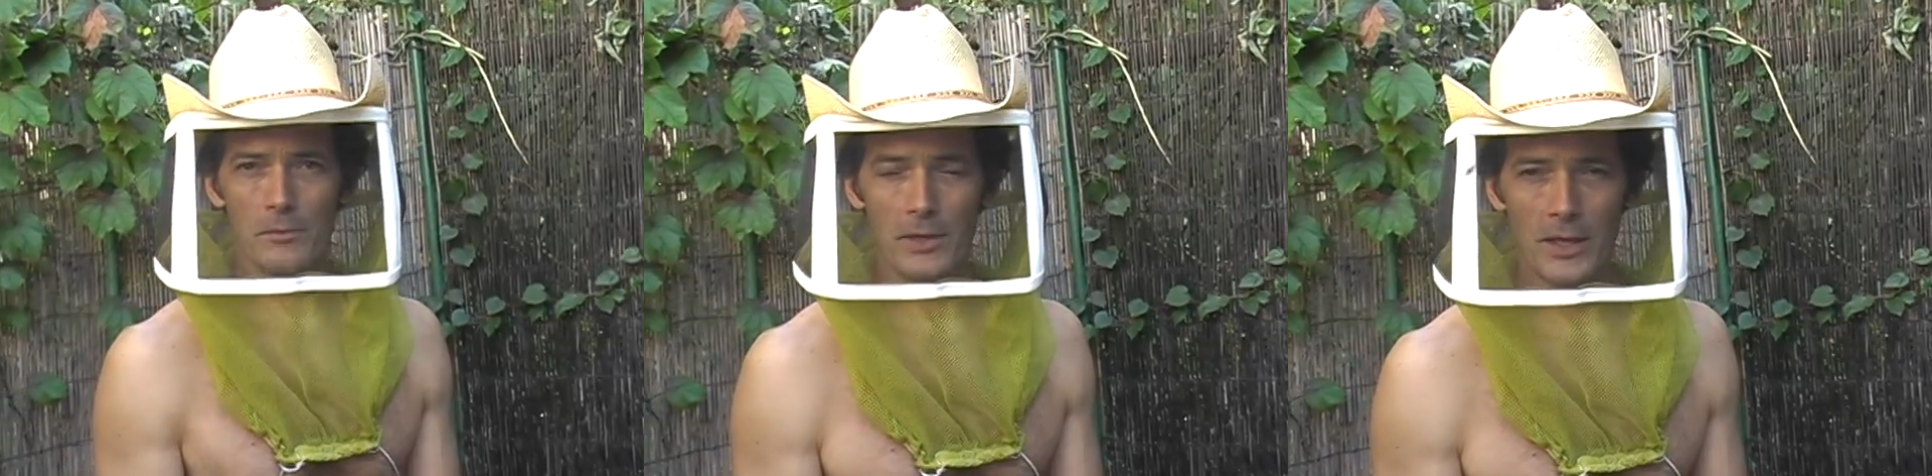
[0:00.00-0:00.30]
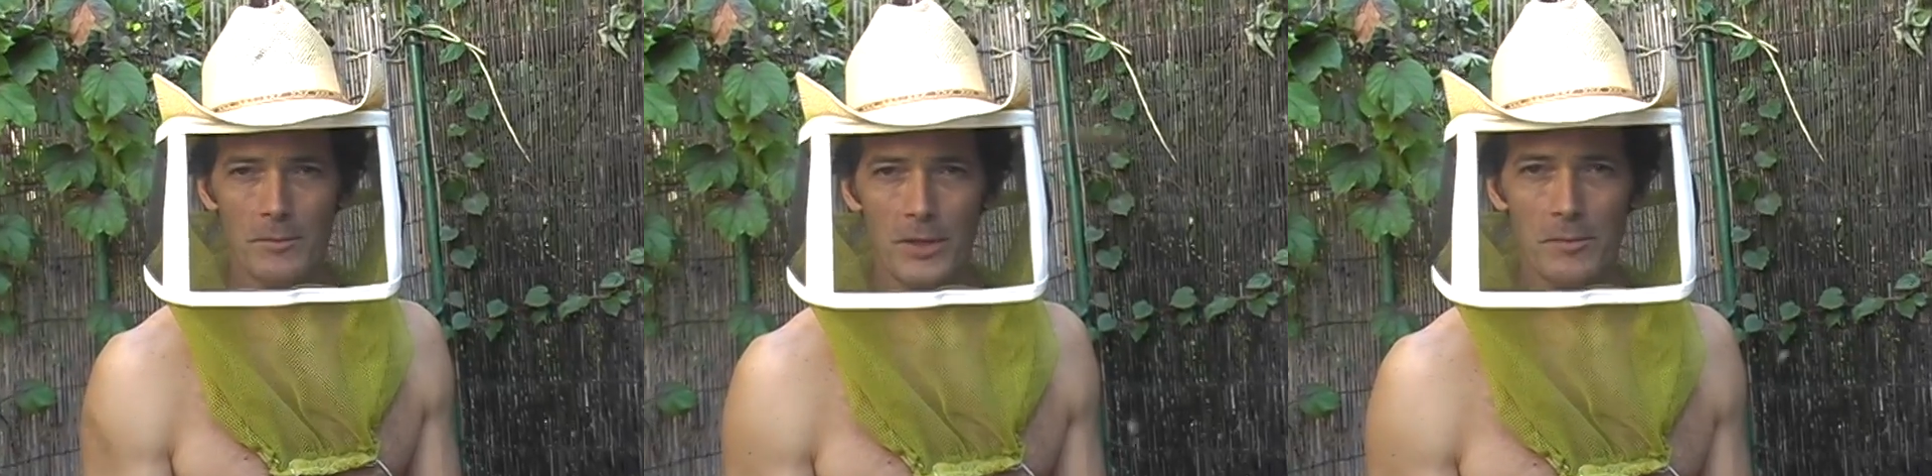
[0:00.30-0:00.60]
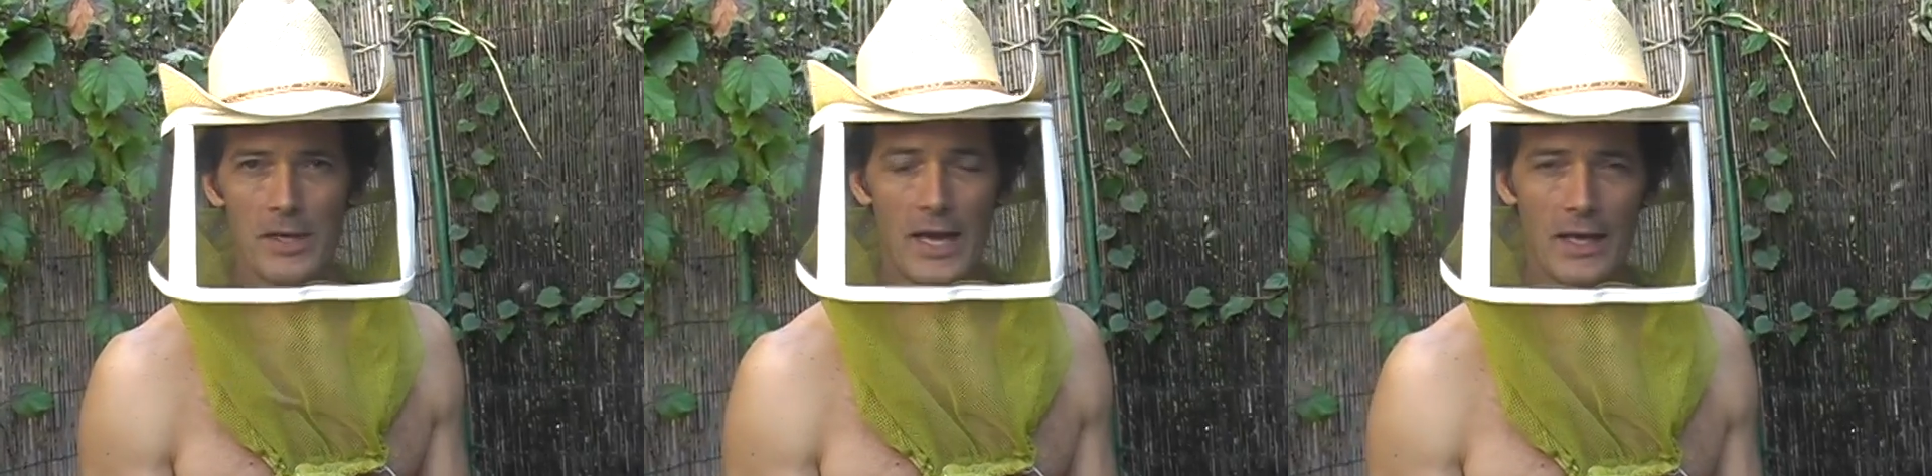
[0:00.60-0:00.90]
Mickey
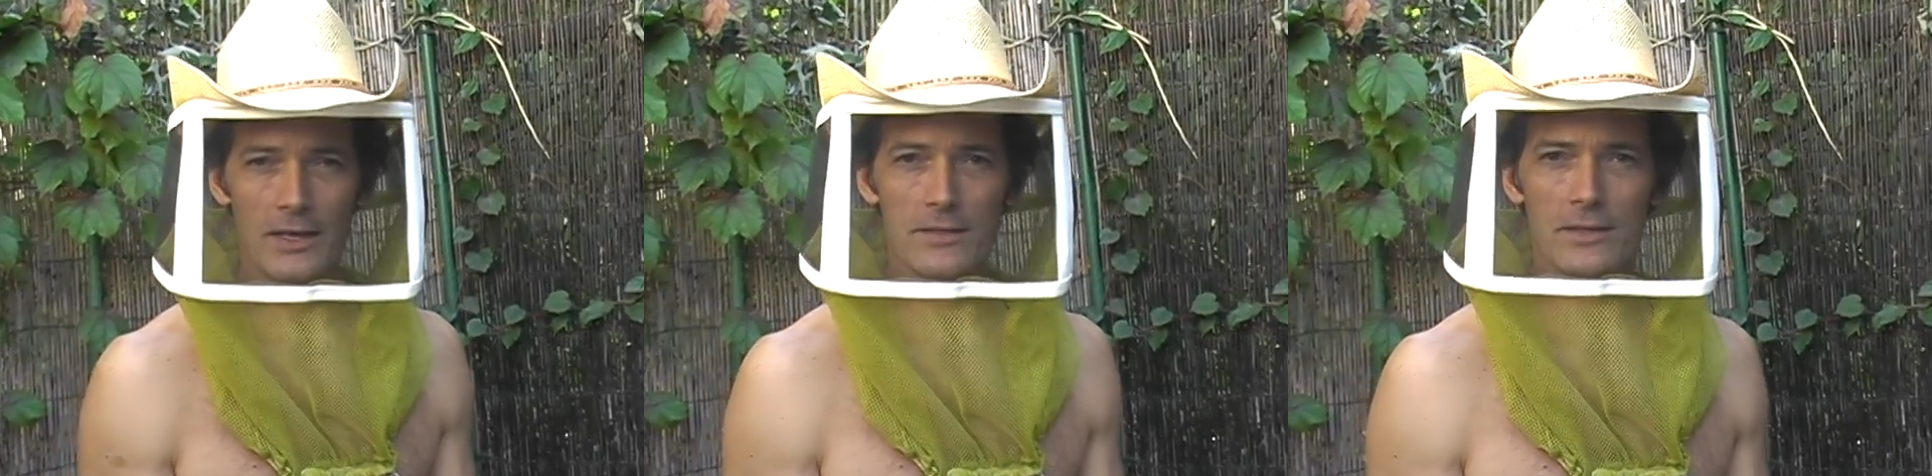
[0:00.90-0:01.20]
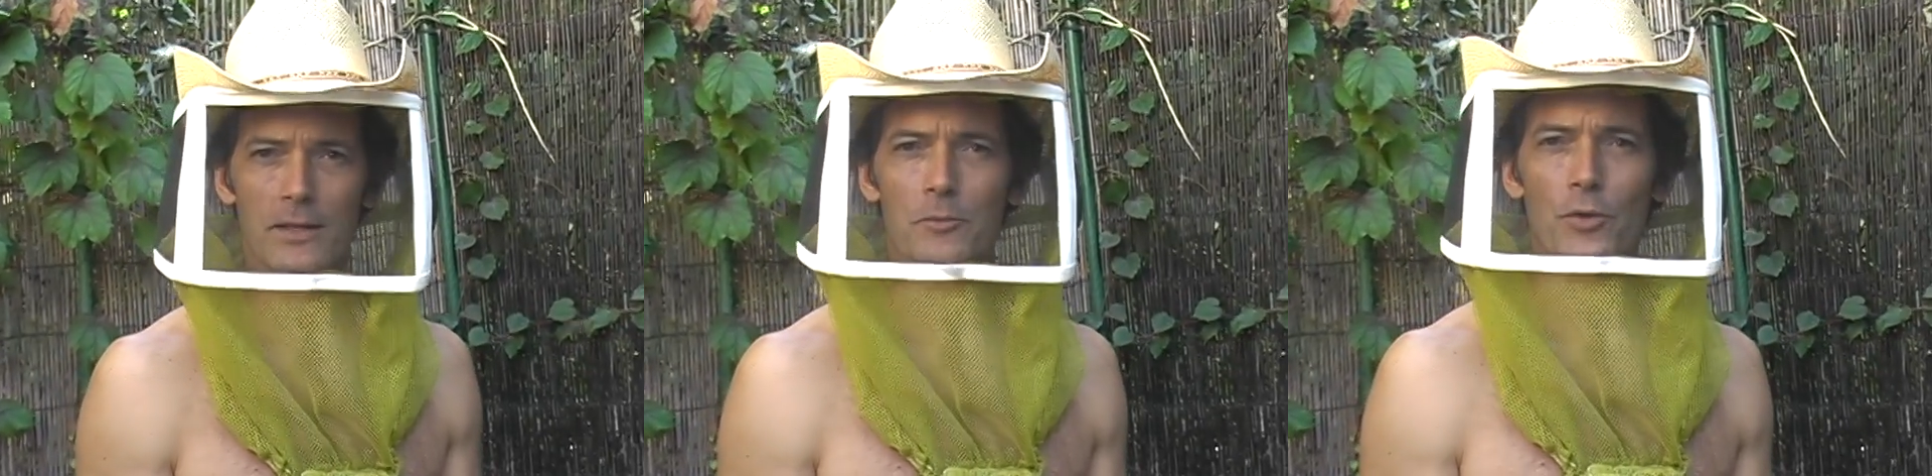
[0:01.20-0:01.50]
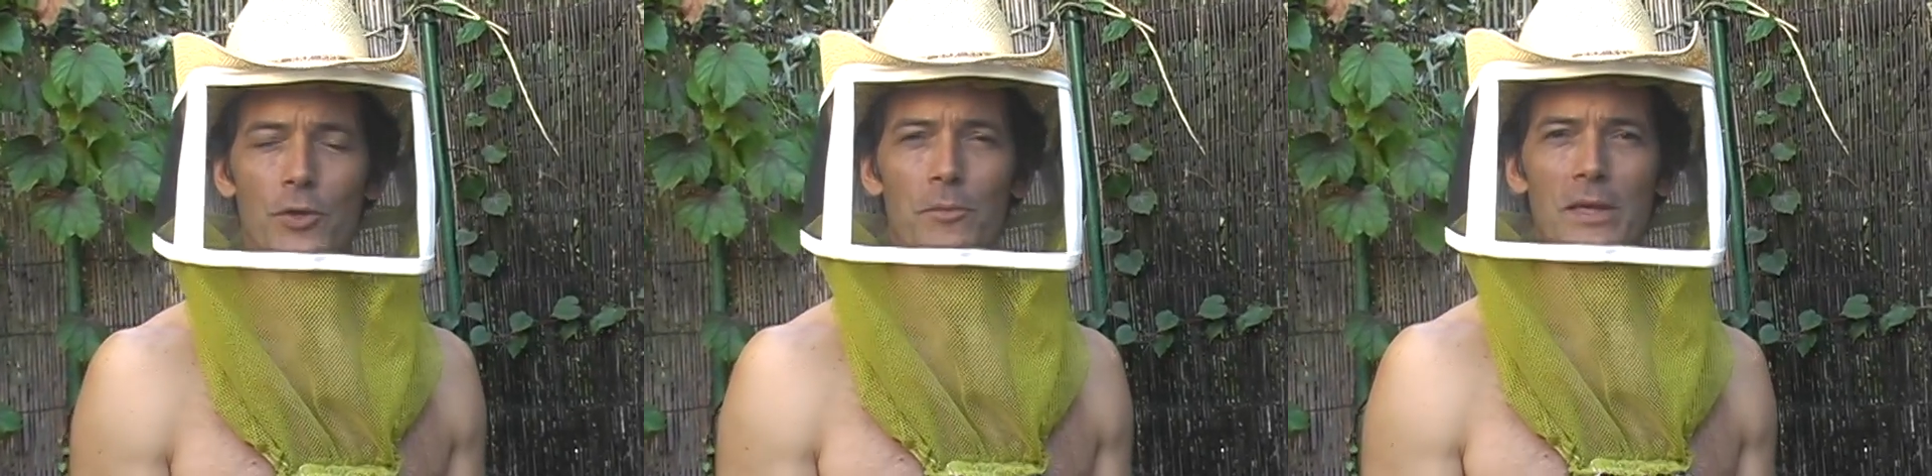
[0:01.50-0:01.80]
Beeman, Hagedis, and the
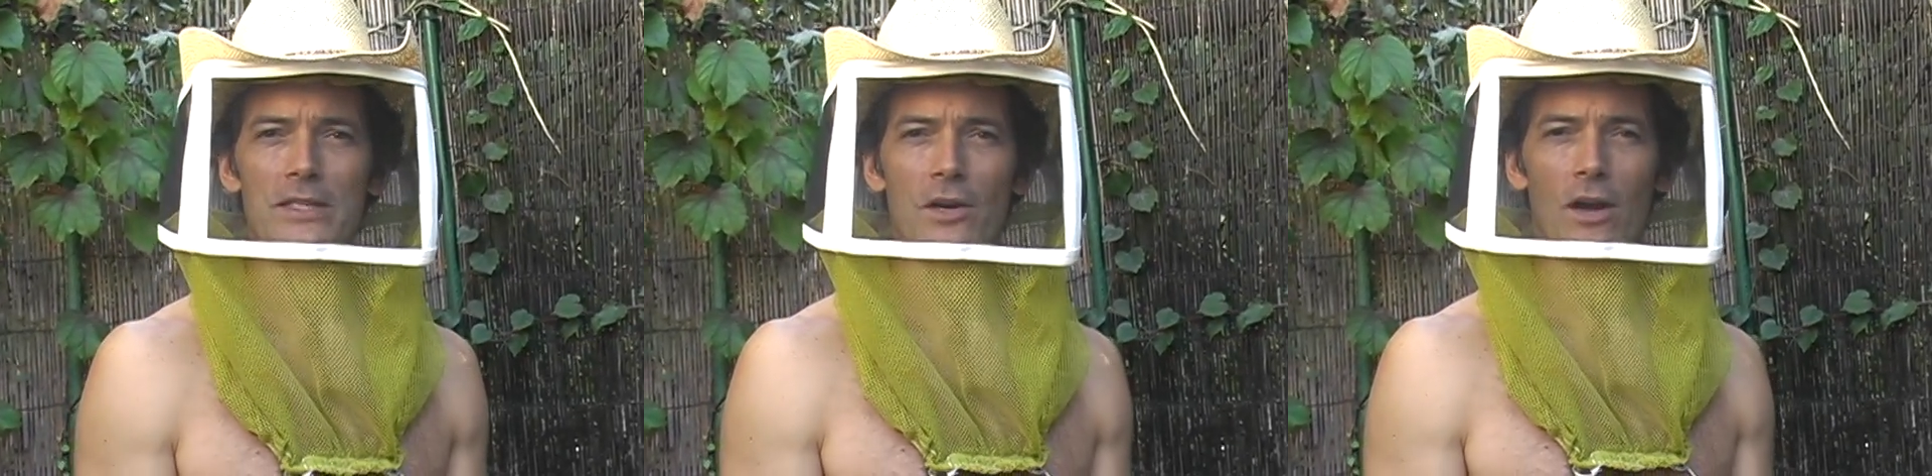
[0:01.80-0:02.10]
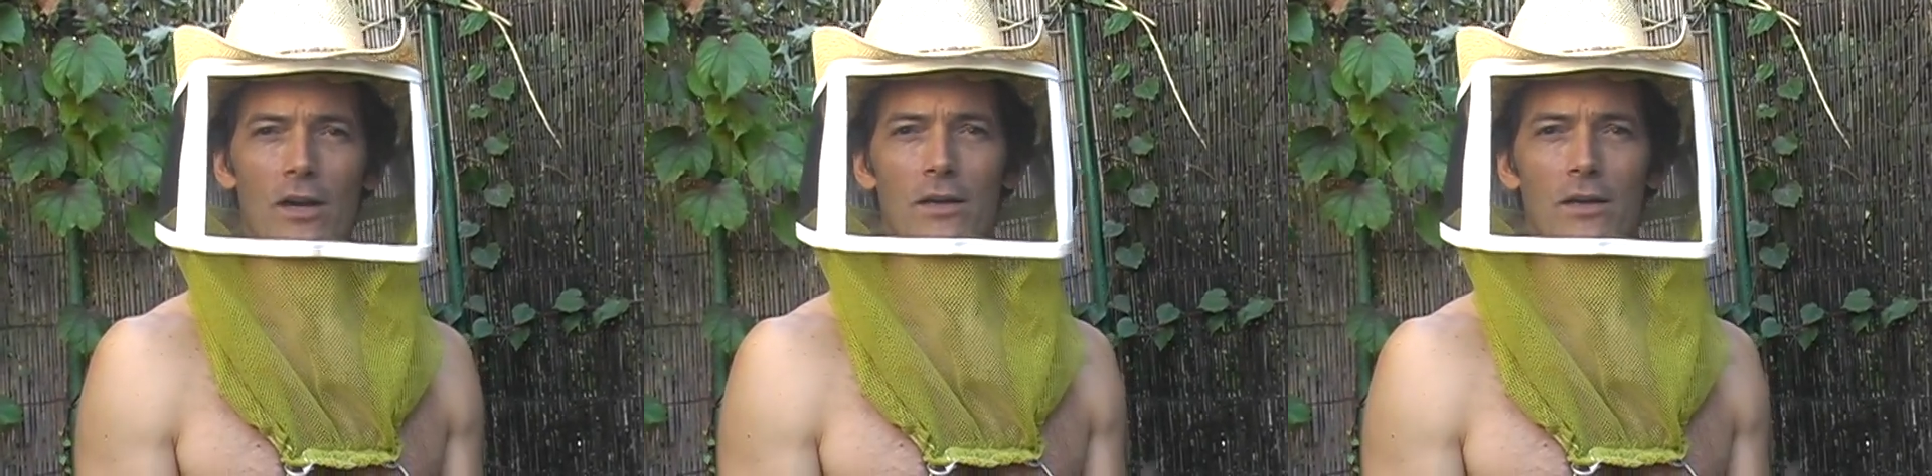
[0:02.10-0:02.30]
Brooklyn Bees are,